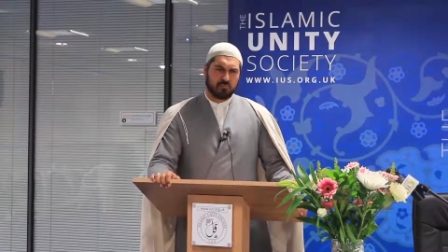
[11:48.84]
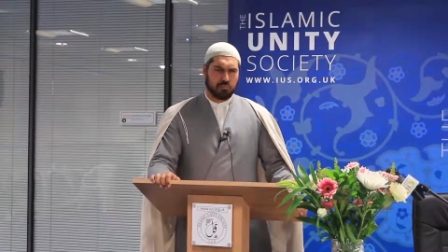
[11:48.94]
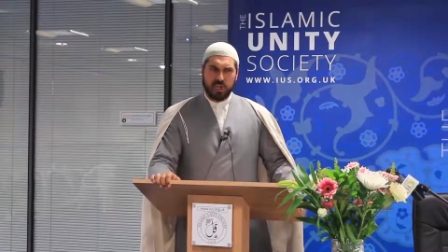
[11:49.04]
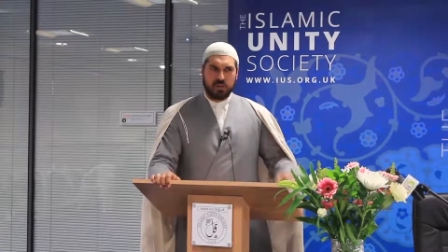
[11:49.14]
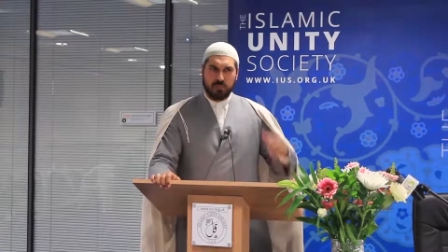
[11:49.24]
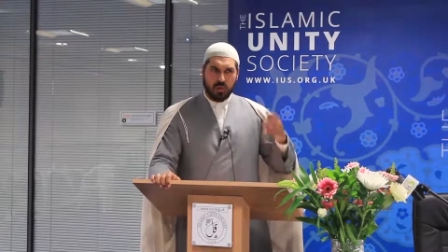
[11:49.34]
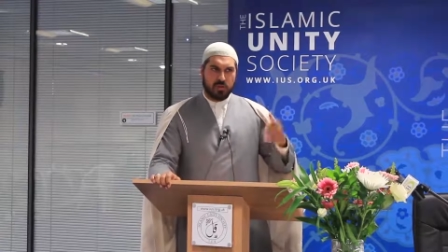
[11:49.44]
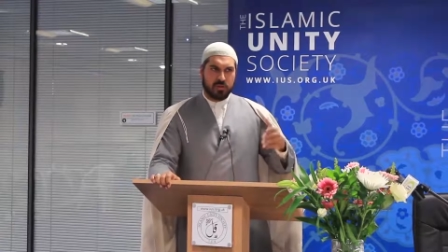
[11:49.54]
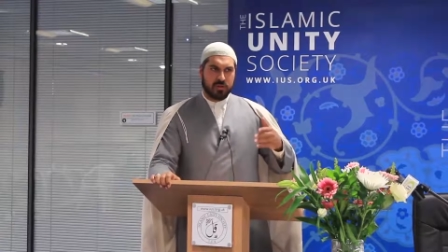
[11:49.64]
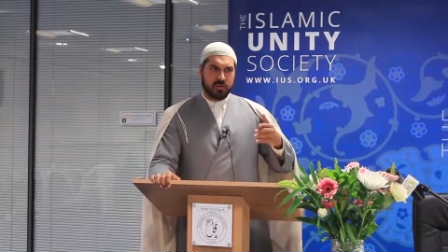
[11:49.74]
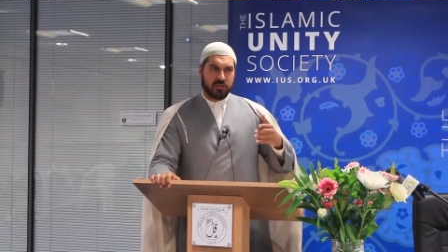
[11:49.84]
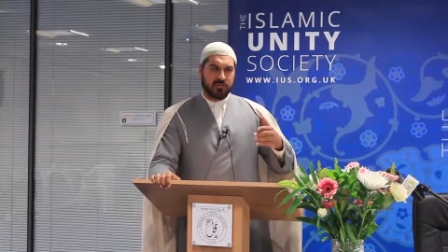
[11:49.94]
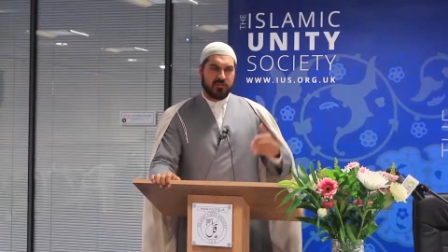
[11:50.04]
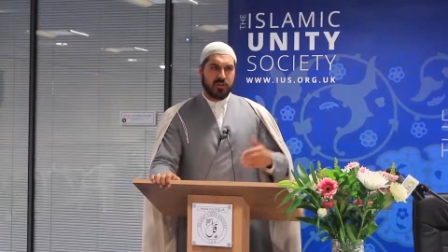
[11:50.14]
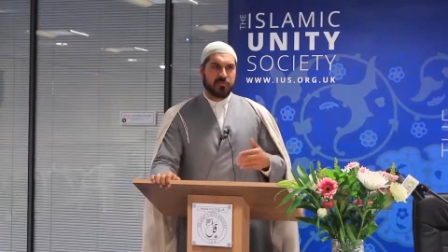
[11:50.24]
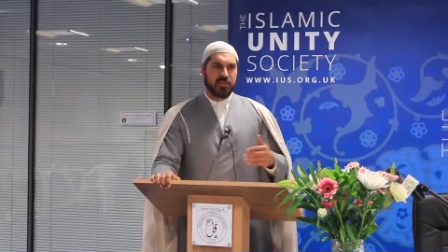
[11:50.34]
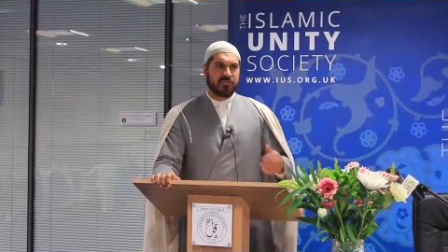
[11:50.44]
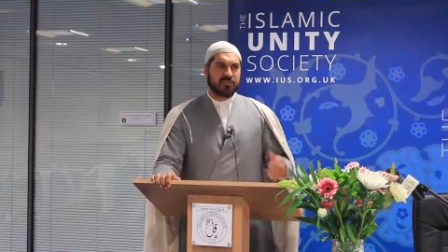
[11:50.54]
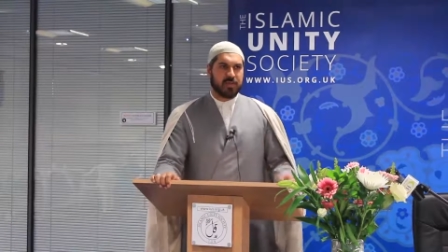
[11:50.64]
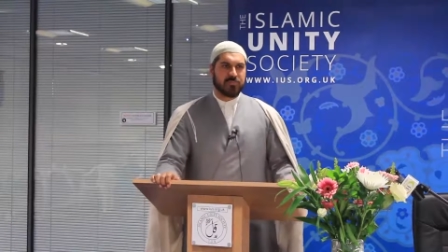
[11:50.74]
Being born from the
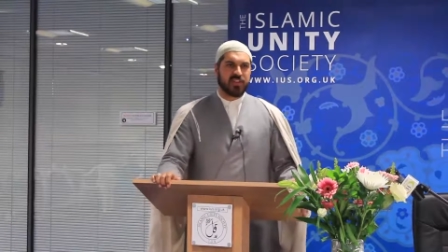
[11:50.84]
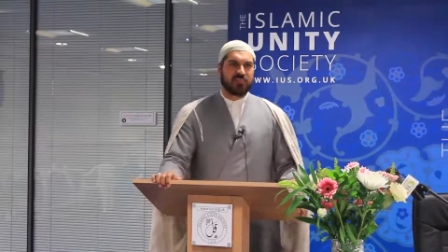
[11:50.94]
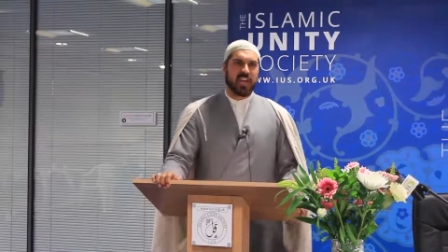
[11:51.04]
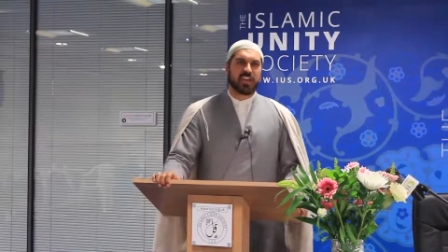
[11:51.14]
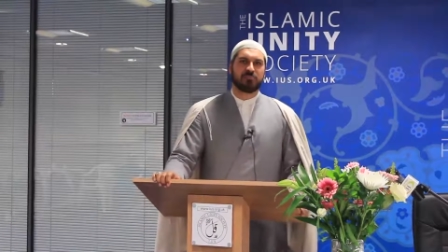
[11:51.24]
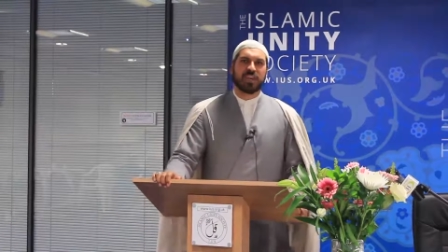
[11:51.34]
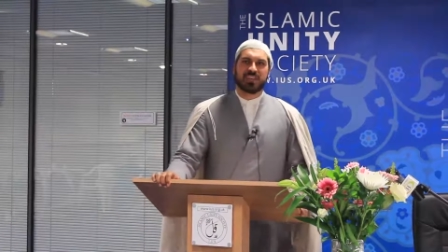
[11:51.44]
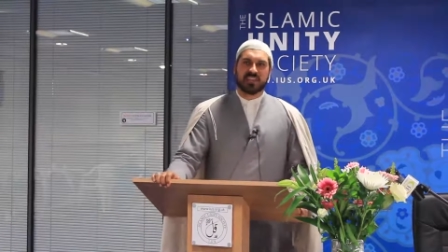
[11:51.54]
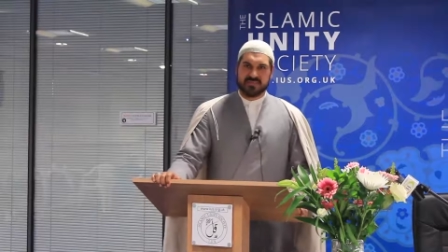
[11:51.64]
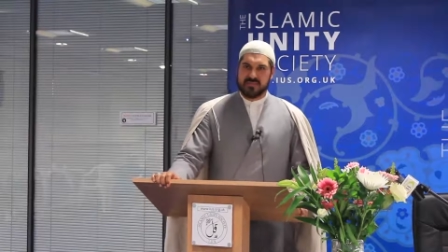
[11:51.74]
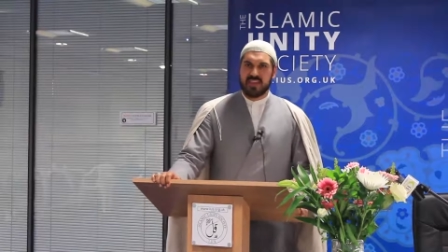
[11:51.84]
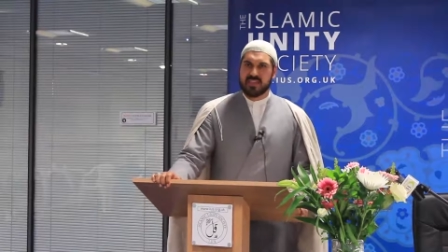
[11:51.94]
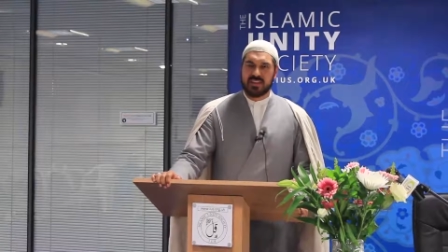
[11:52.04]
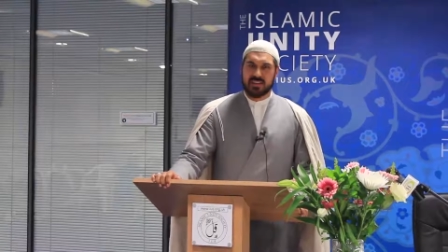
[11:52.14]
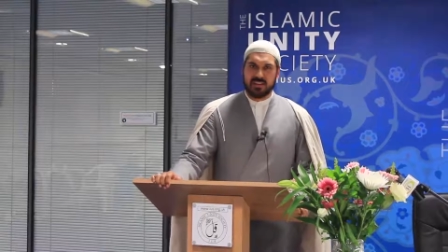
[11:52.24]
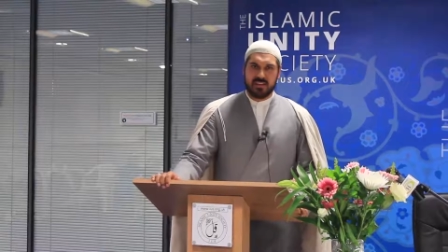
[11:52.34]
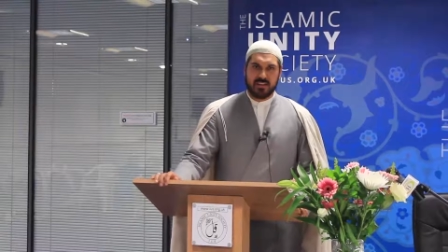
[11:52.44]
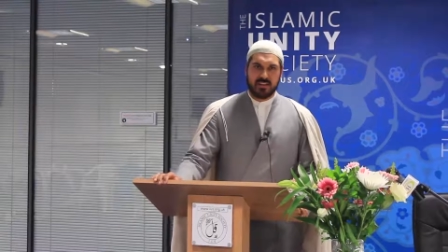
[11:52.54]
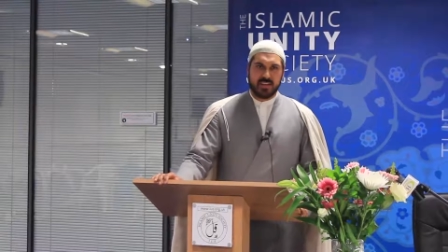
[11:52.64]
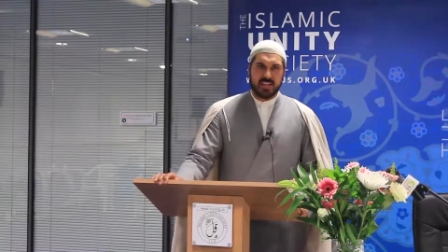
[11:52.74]
family of Ahlul Bayt is fadl,
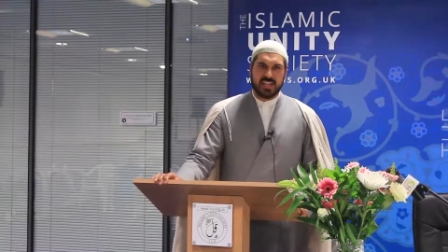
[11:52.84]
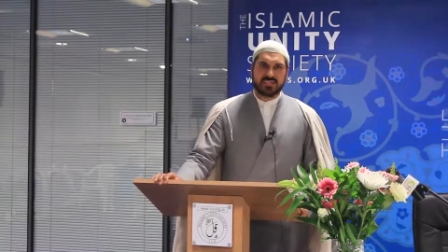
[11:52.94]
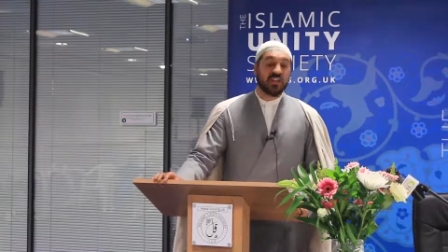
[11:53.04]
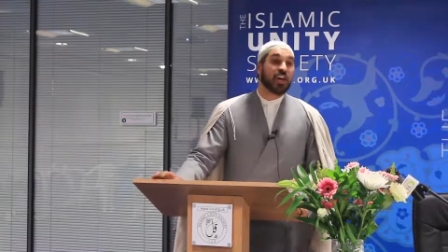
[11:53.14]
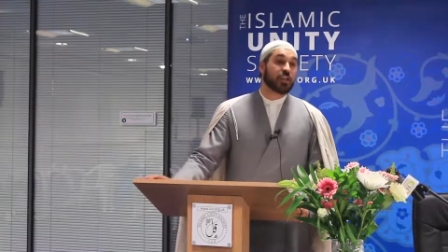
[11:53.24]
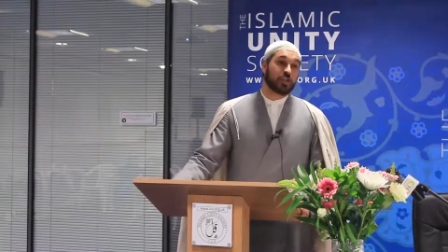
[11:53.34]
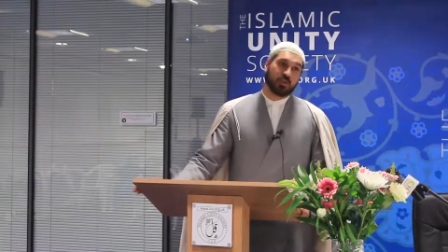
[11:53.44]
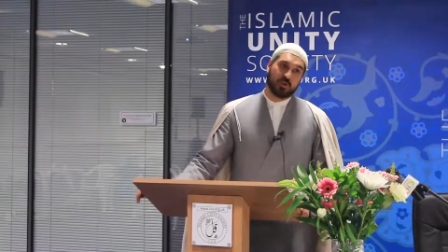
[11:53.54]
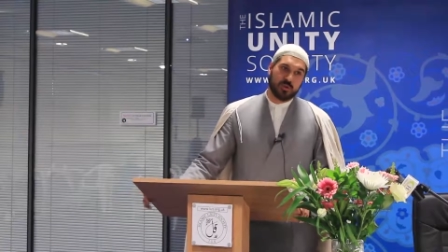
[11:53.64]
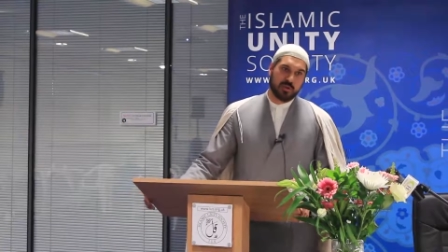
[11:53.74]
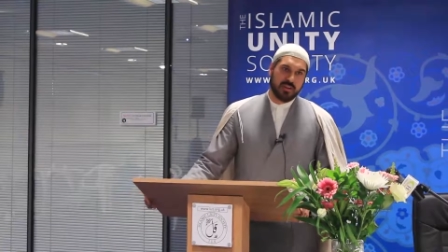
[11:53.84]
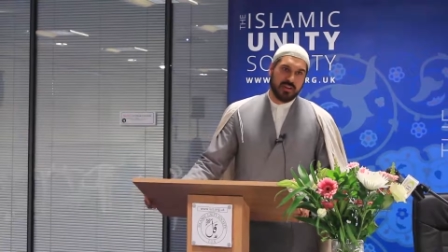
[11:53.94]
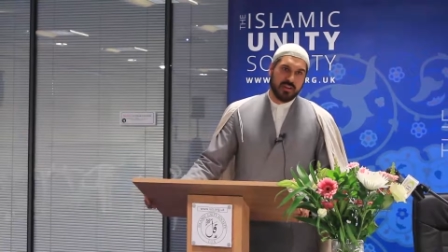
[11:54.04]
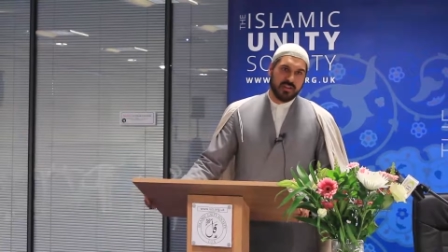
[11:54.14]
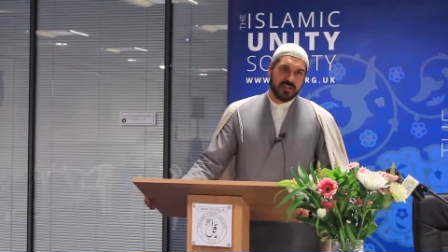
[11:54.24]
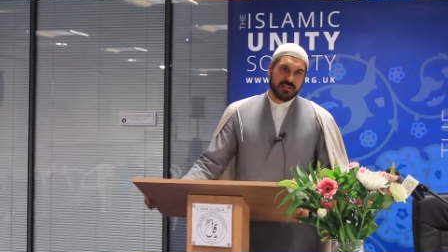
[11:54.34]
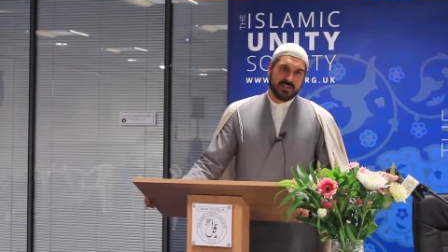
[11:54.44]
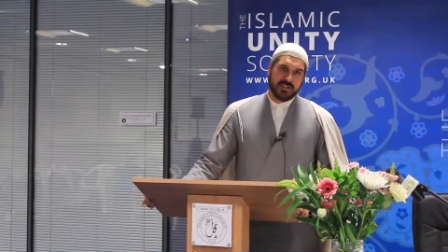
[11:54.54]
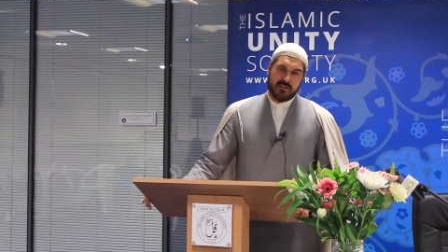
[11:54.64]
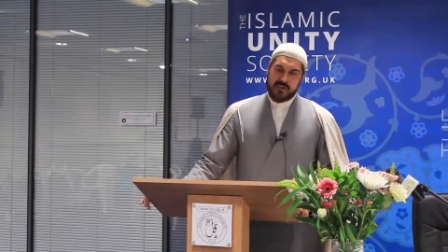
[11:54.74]
is virtue. It's
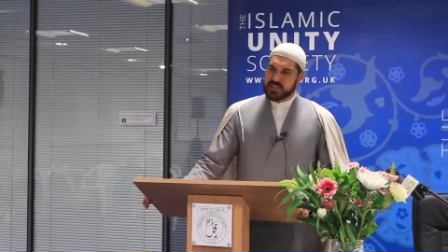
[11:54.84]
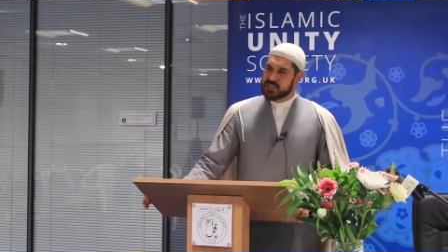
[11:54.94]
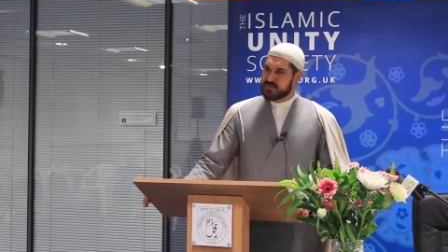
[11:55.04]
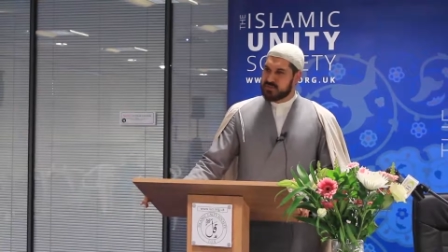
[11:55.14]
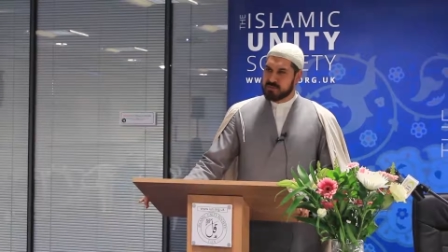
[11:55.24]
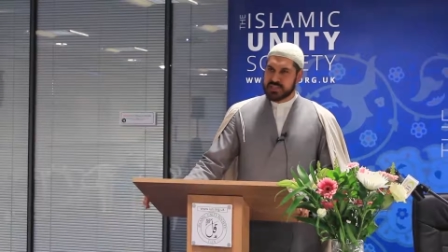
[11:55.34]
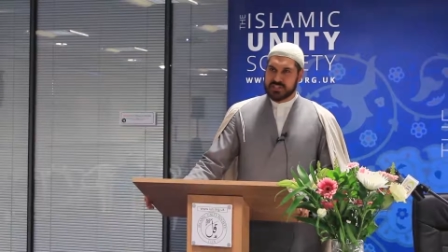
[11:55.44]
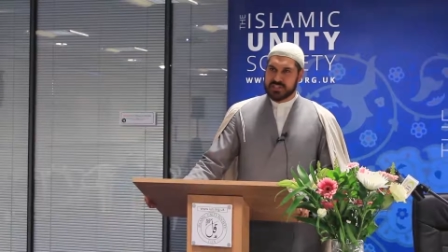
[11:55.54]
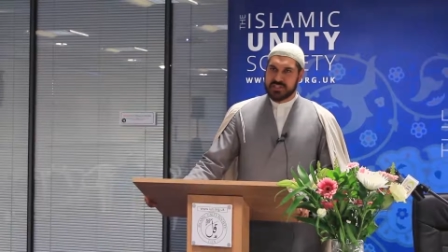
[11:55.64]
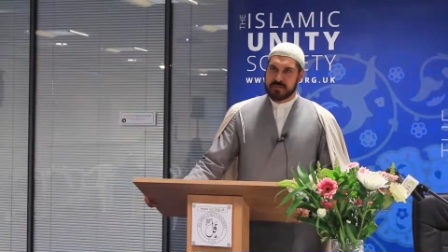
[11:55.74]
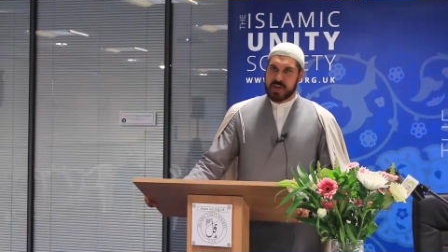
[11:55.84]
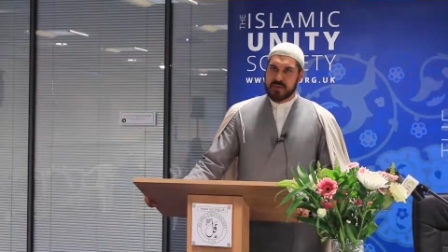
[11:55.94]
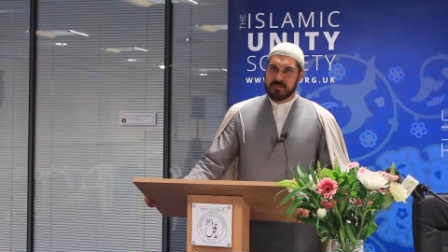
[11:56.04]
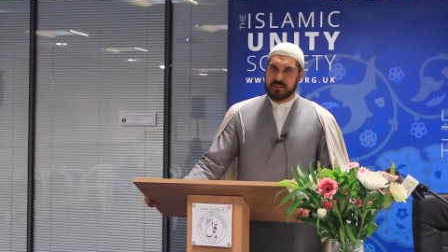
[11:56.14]
a narration from the sixth Imam.